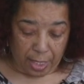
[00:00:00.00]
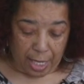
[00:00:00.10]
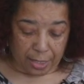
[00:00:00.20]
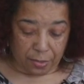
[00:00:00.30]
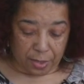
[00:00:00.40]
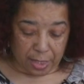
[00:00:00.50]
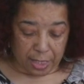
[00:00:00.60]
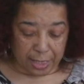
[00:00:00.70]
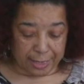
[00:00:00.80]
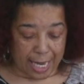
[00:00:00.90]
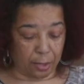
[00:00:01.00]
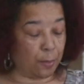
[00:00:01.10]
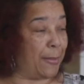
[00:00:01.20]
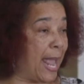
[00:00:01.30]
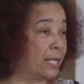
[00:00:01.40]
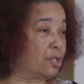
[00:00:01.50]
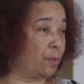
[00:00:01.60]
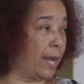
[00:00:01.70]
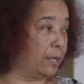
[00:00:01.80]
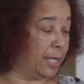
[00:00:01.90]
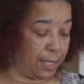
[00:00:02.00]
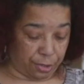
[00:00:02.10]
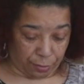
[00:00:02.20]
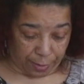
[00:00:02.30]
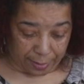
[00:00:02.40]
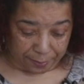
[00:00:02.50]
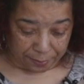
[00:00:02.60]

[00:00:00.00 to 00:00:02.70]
and you can cut down on back strain or injury.